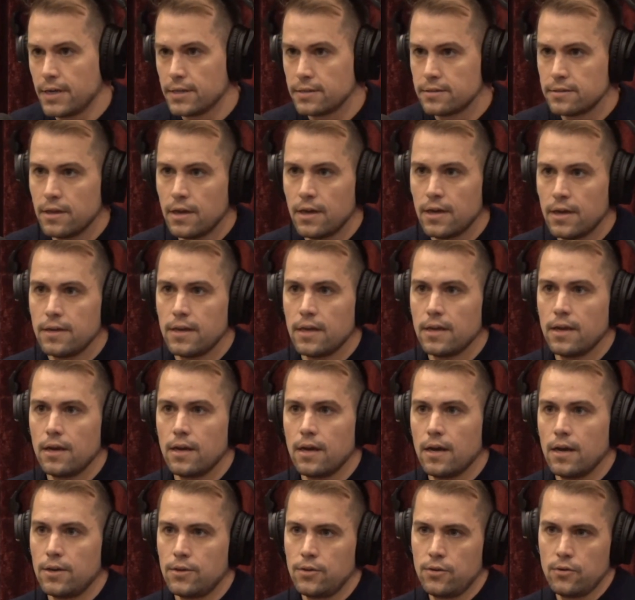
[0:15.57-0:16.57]
It's not
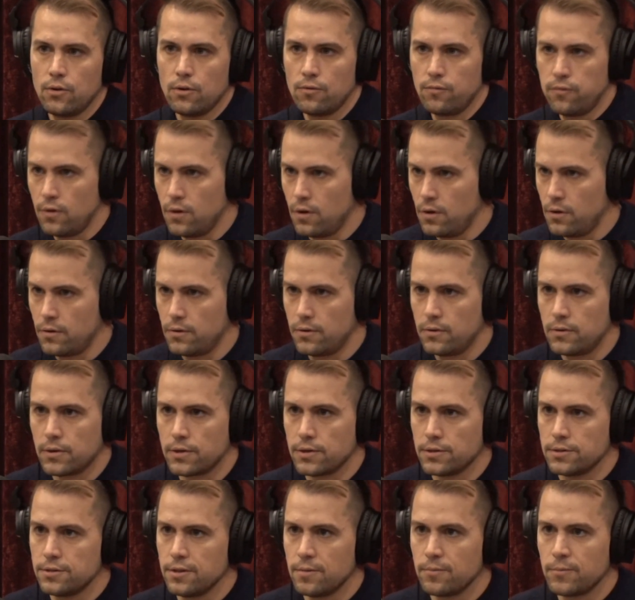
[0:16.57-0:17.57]
a UFO
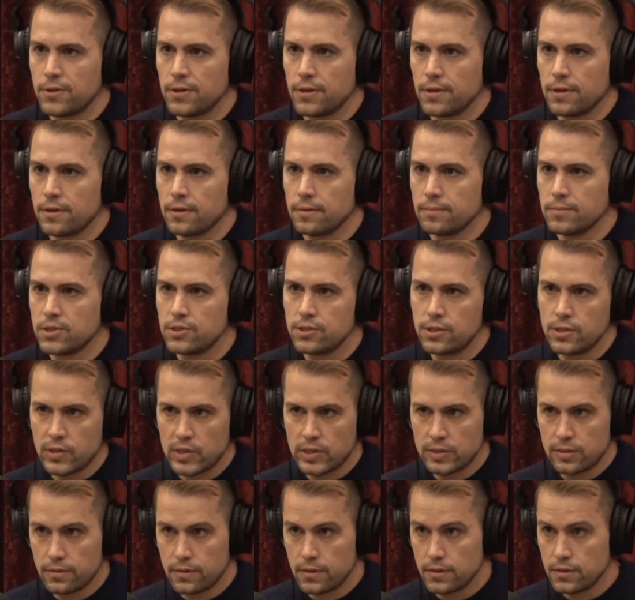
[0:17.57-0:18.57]
or something
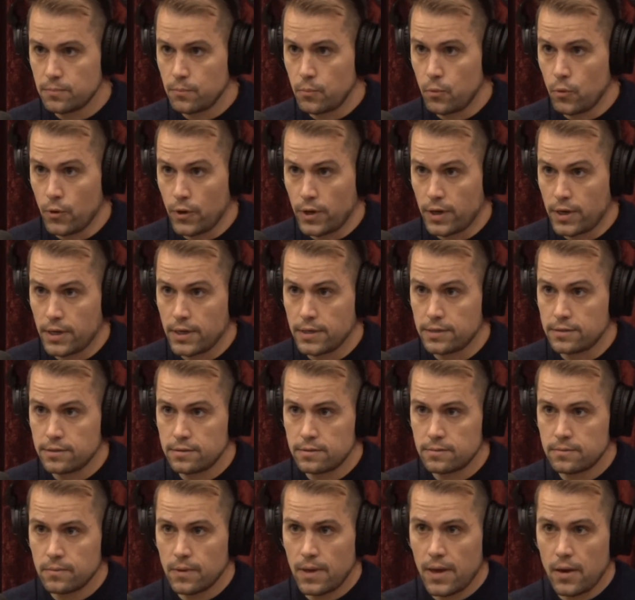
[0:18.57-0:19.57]
mysterious at this point.
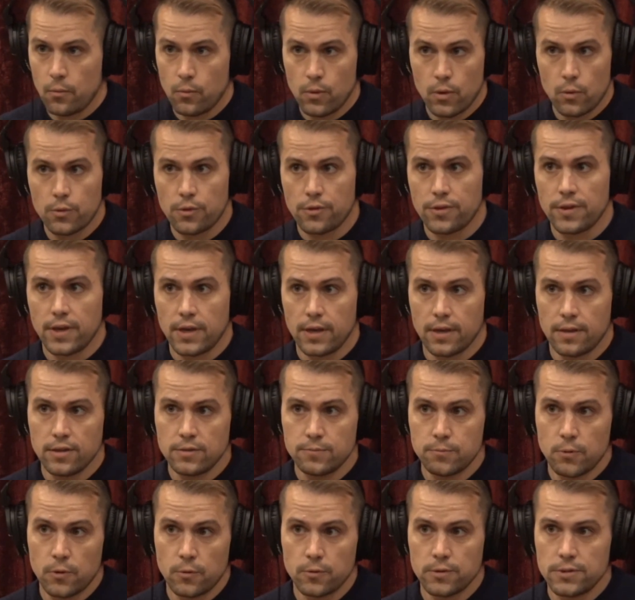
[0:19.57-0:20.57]
It's at what we're thinking at
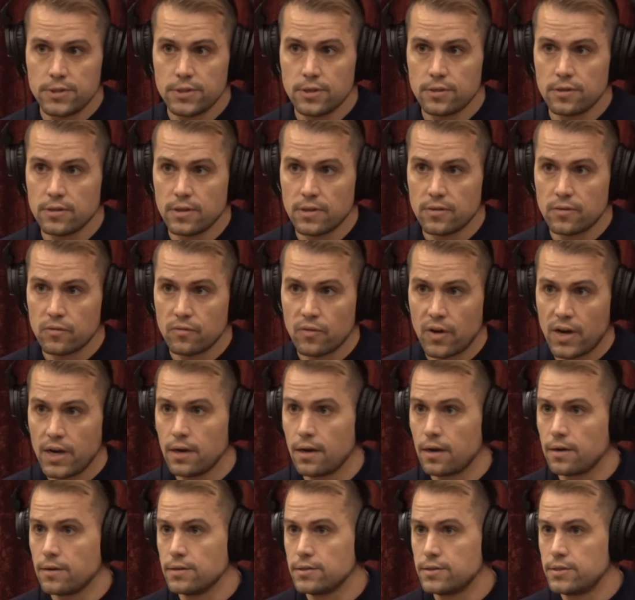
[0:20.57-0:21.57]
this point we see on the
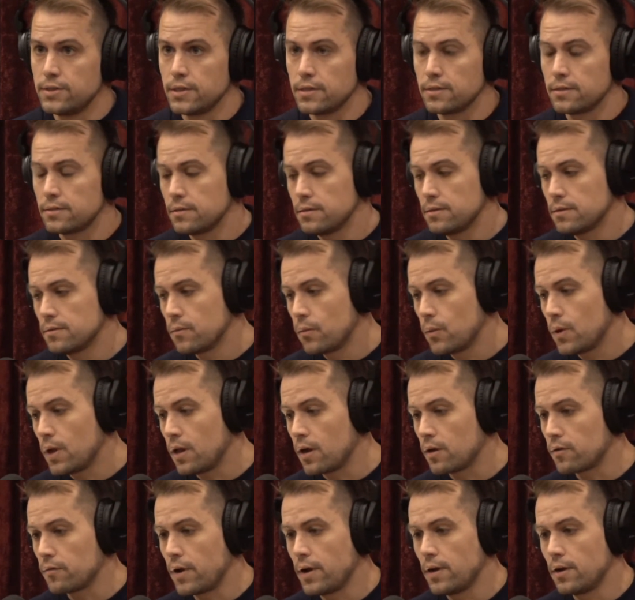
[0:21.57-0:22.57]
radar is just, well,
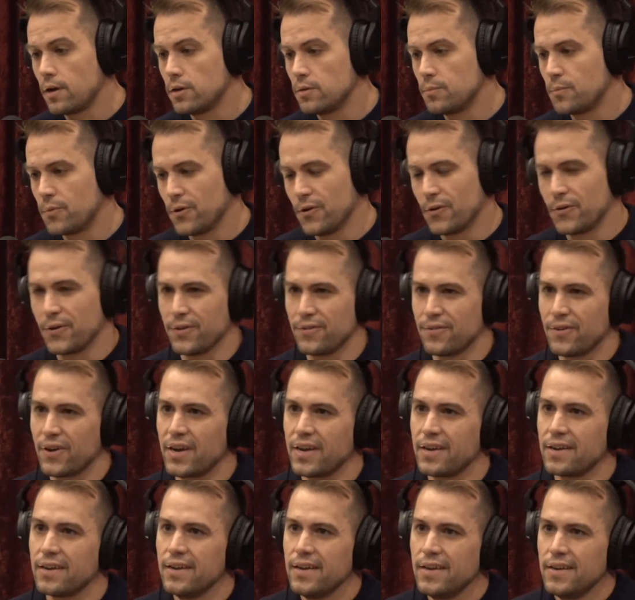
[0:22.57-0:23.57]
our radar is broken,
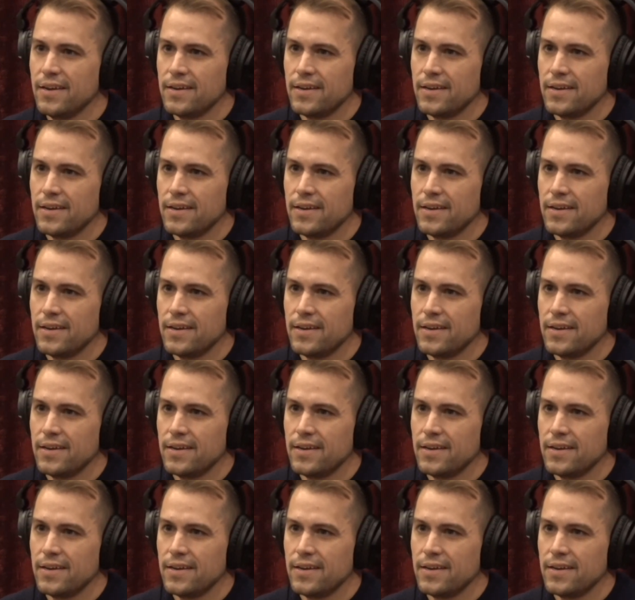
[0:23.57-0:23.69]
right?